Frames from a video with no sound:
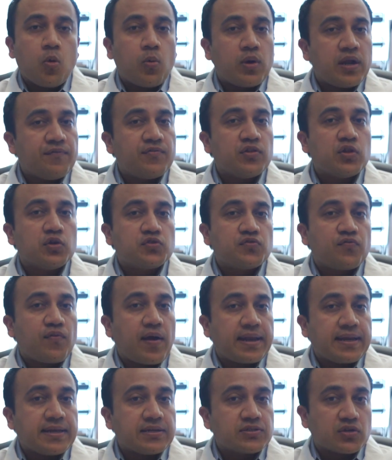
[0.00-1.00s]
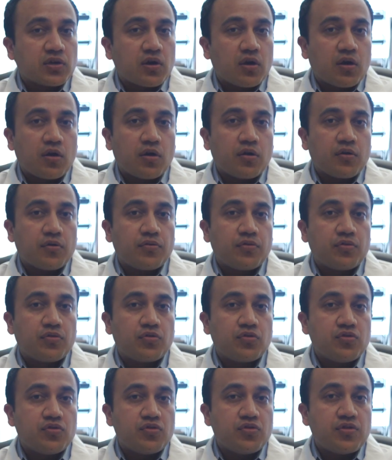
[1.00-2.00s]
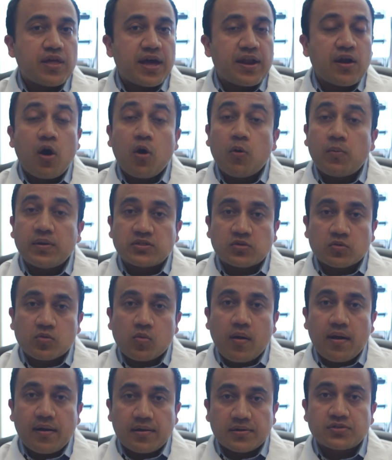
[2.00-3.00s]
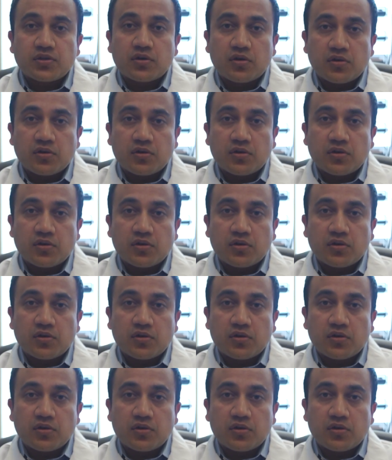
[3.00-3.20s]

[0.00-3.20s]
Whenever those findings occur, that always requires